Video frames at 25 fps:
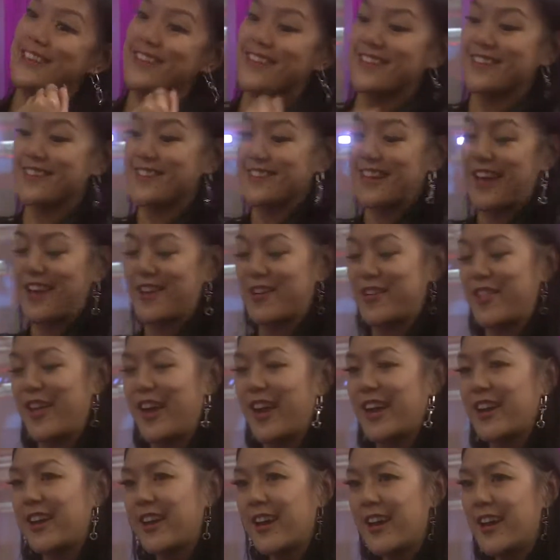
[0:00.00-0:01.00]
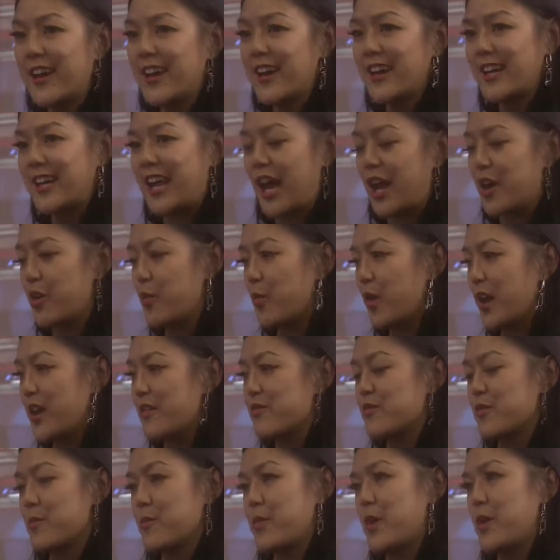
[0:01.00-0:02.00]
this kind of thing, getting
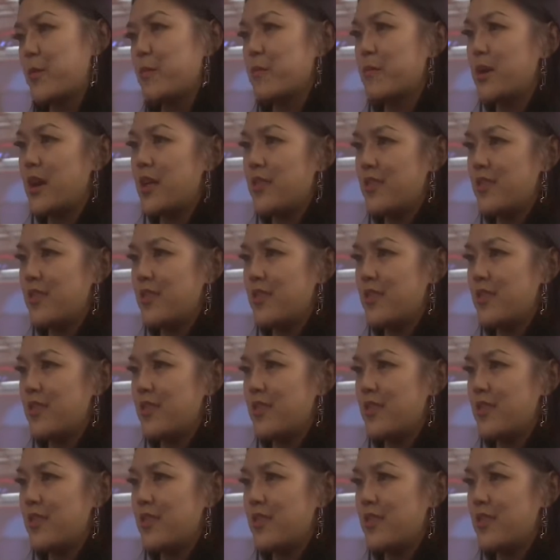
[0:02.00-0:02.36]
away from them.